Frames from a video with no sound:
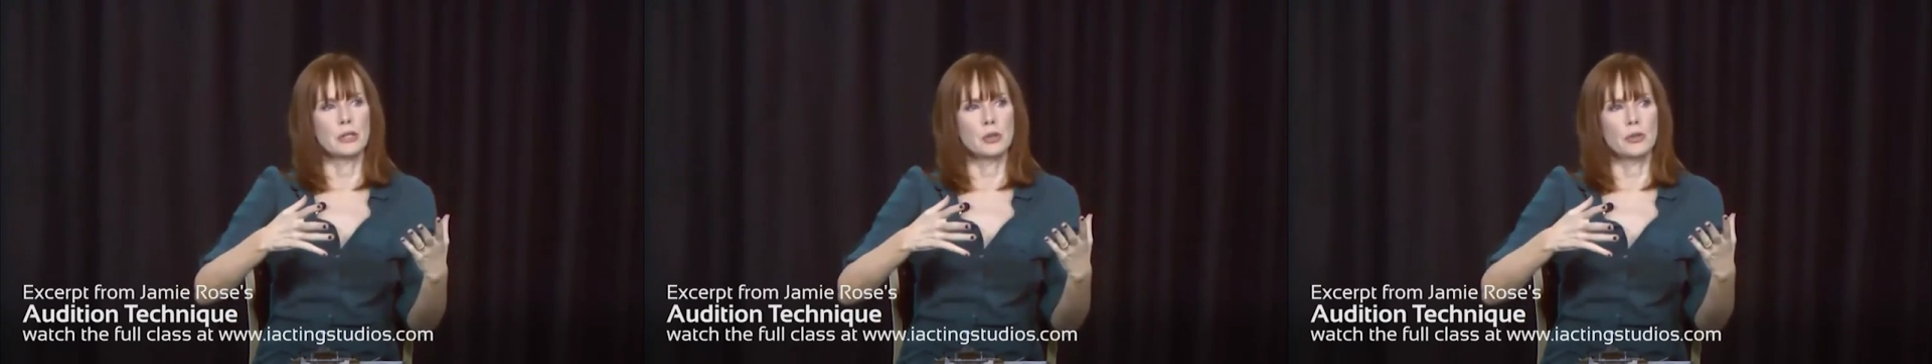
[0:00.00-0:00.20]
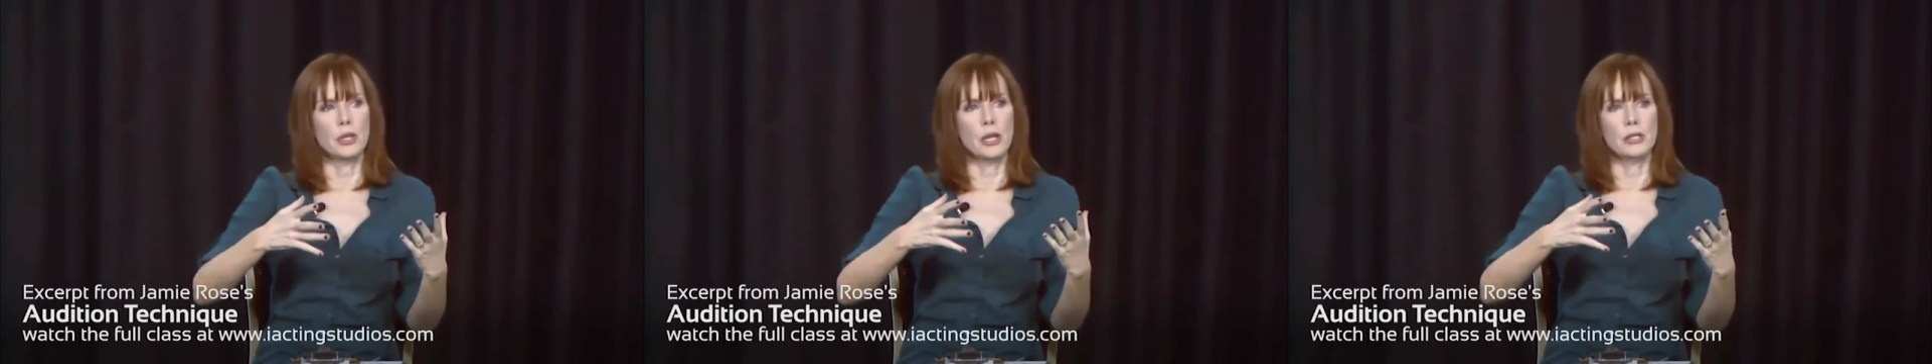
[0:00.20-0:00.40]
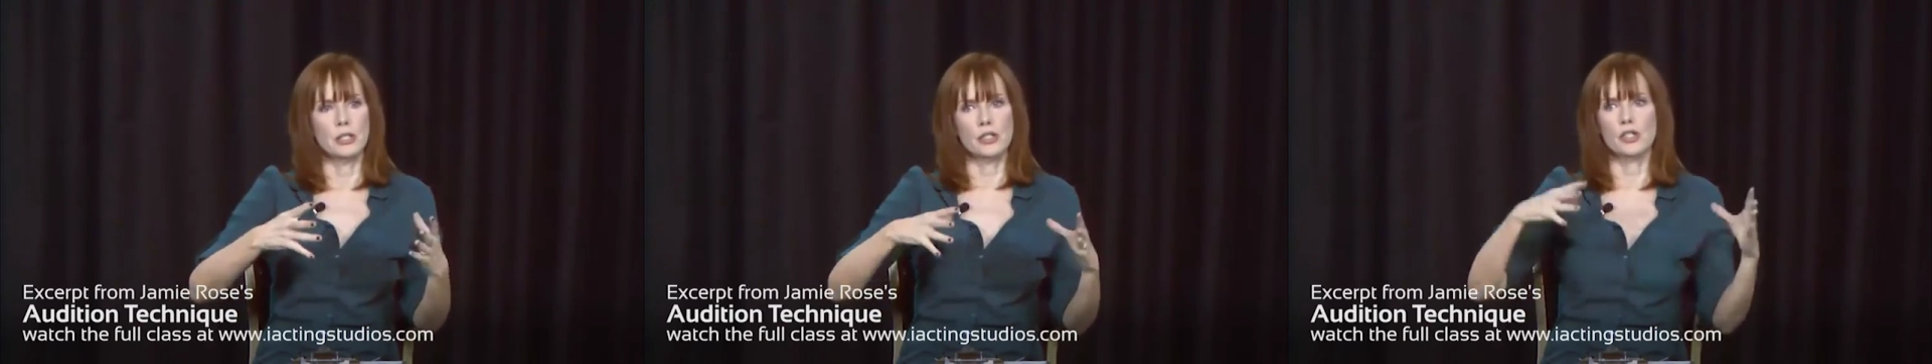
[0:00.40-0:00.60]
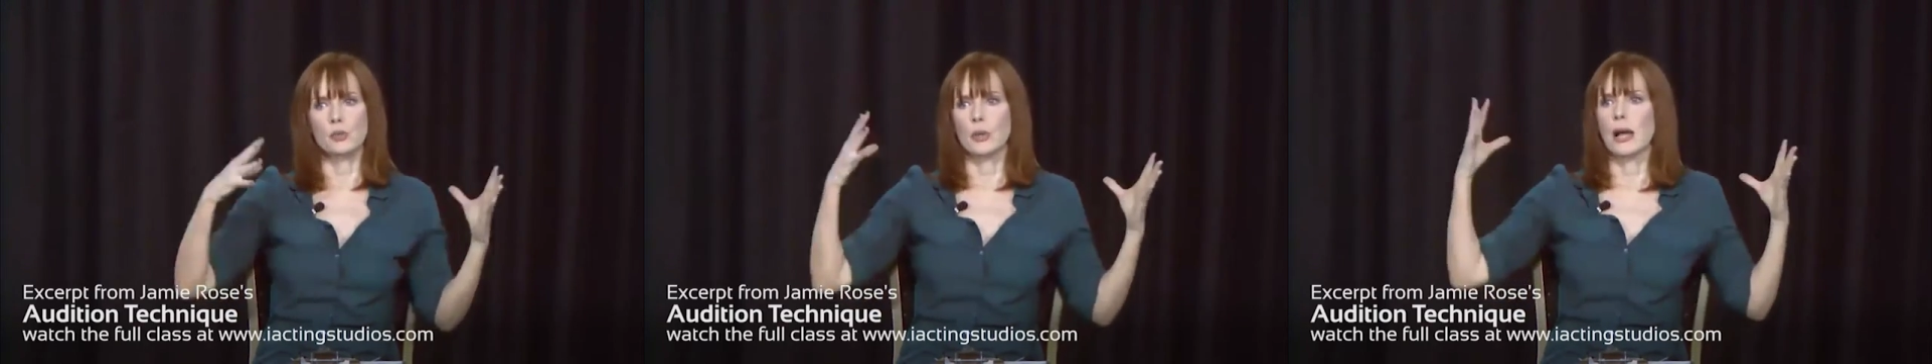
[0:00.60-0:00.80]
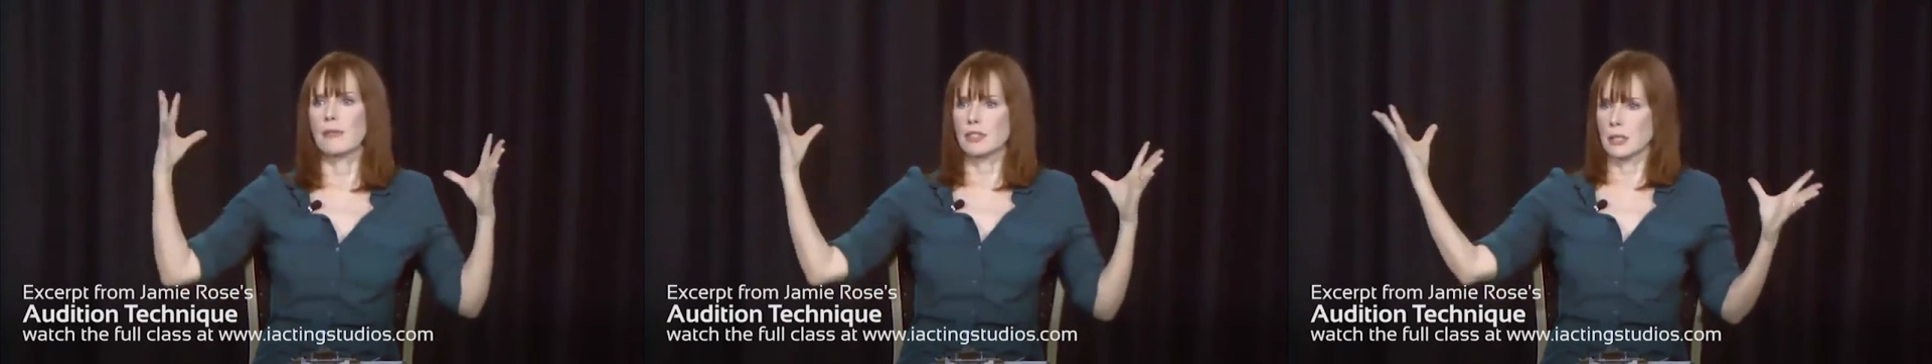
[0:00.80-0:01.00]
do the auditions,
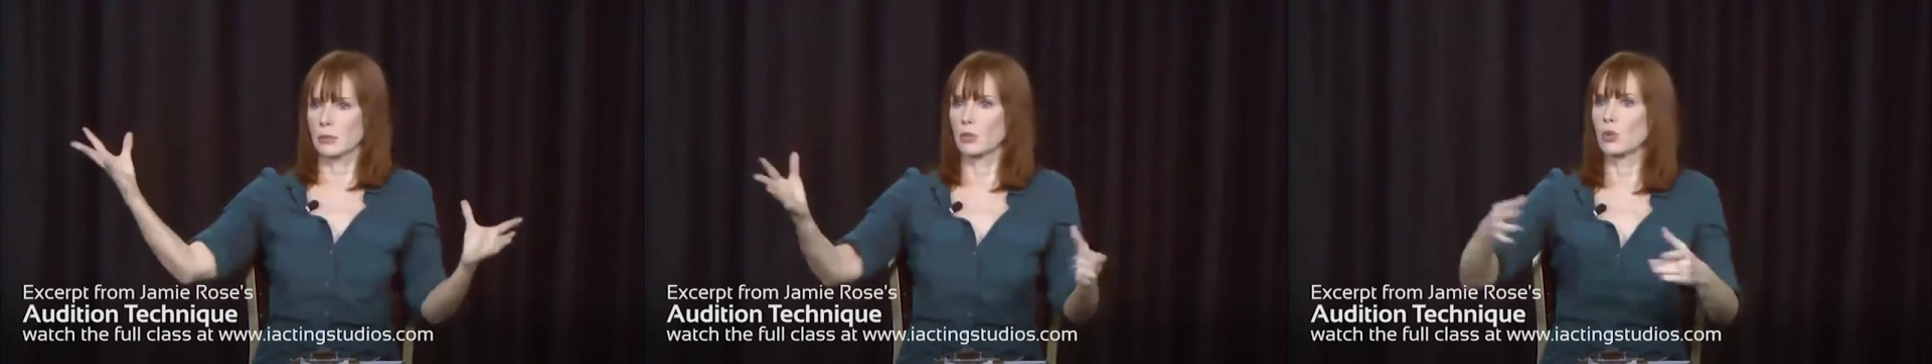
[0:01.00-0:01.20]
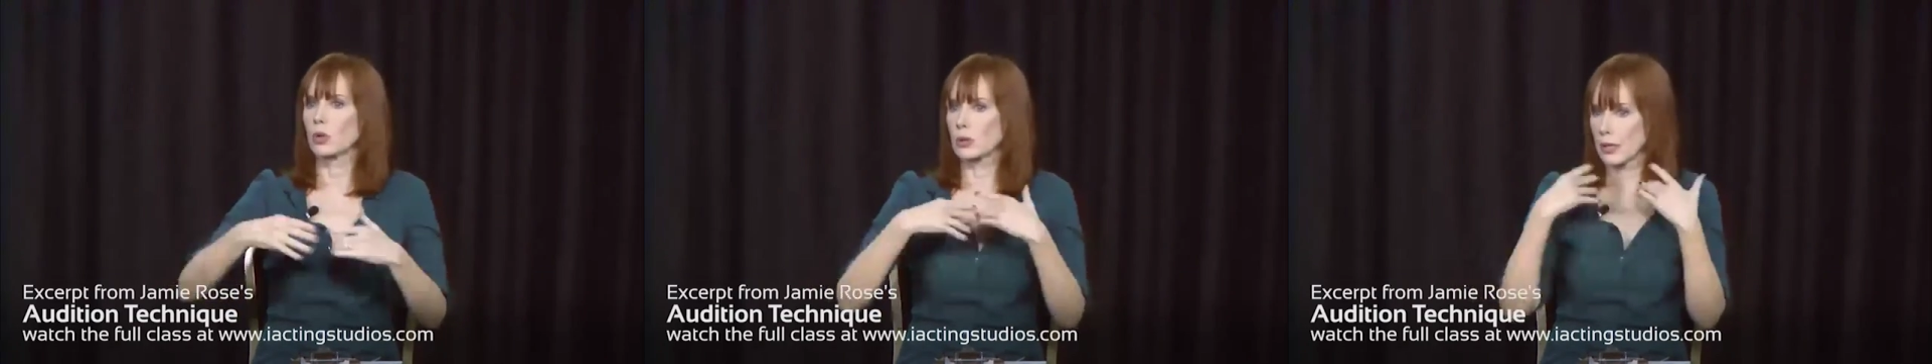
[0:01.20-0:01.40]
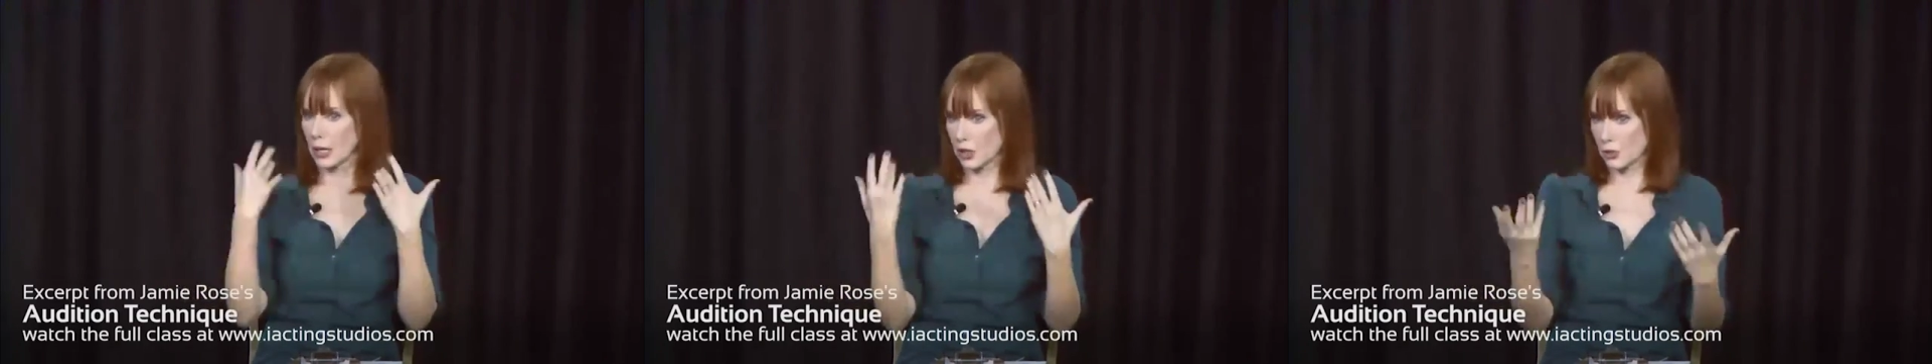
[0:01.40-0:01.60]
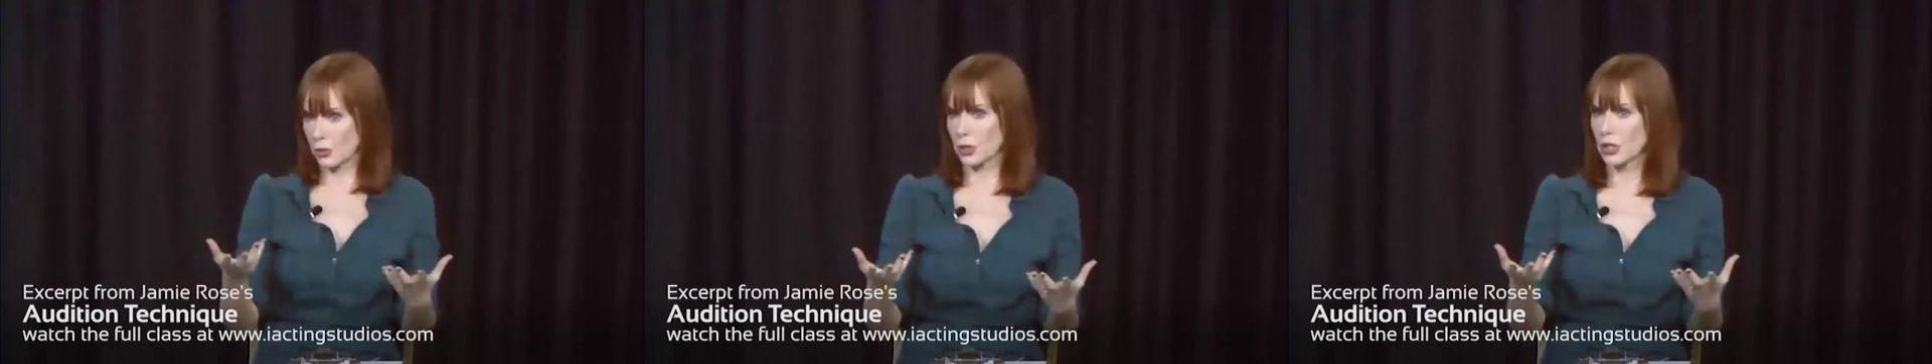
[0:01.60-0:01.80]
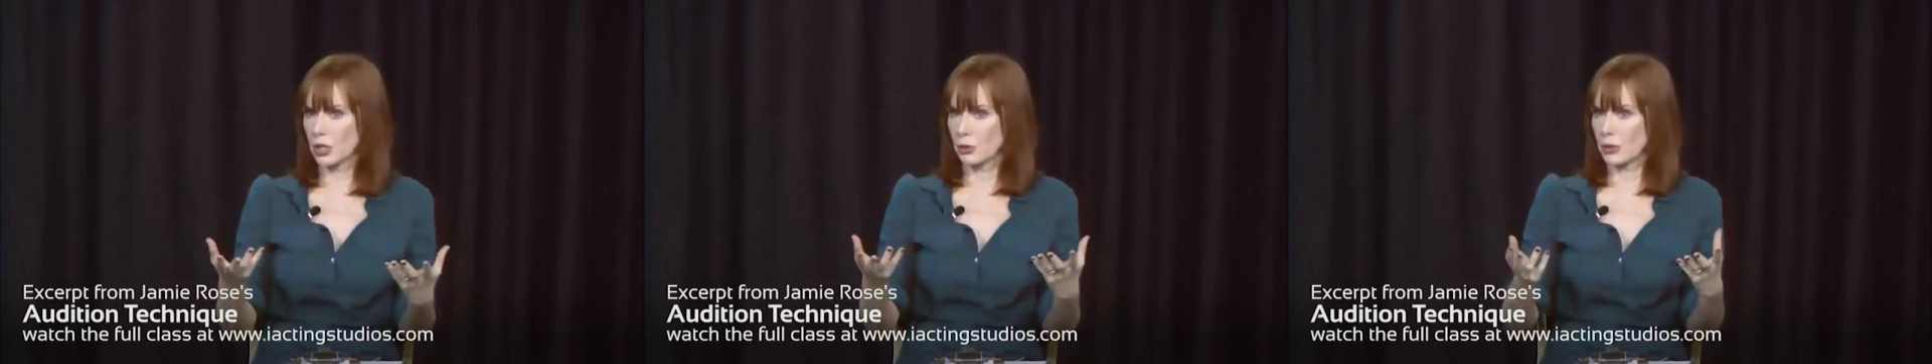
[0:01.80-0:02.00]
we'll have some more
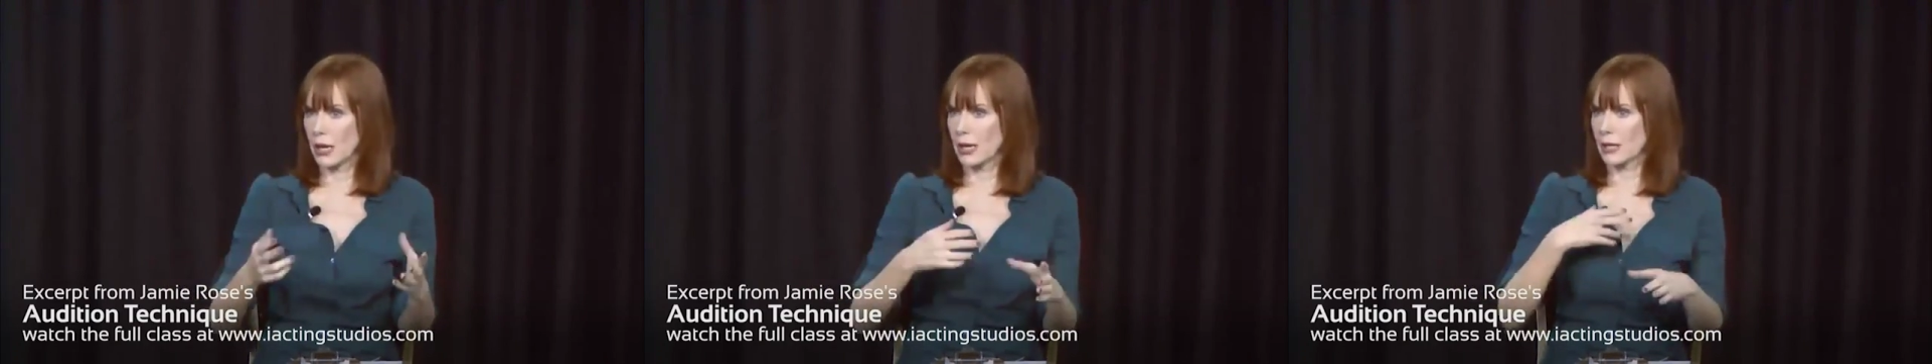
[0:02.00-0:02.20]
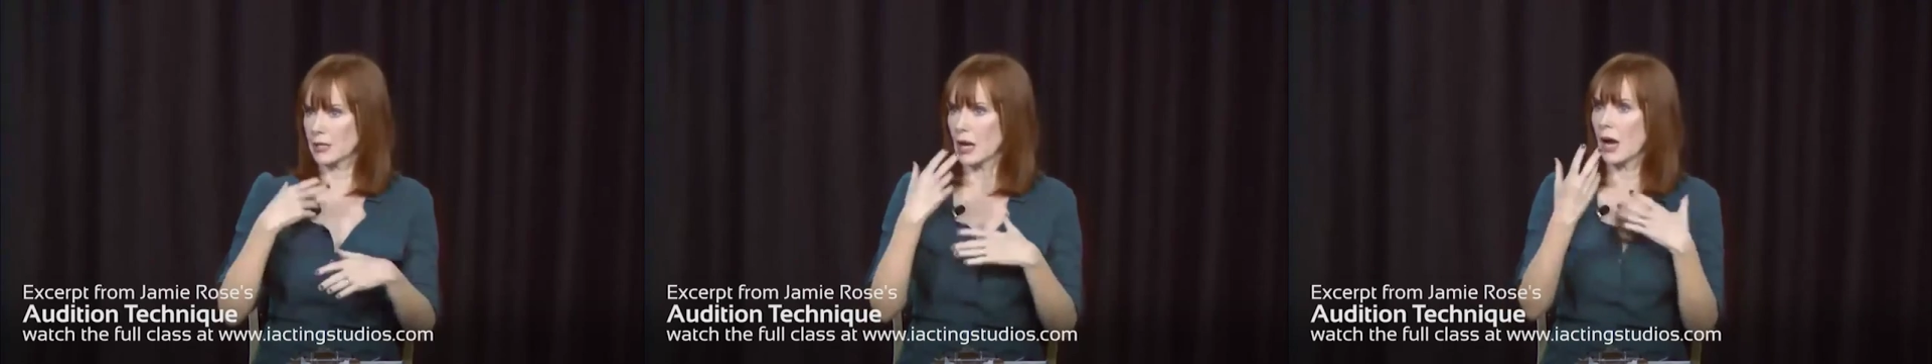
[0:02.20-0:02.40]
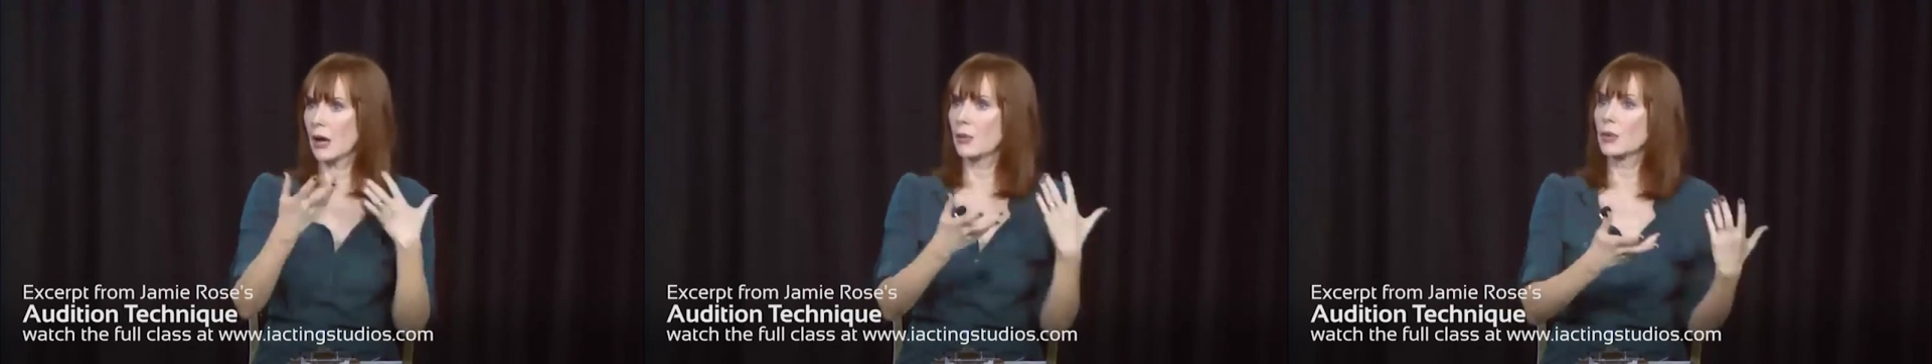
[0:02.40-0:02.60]
lecture and Q&A because I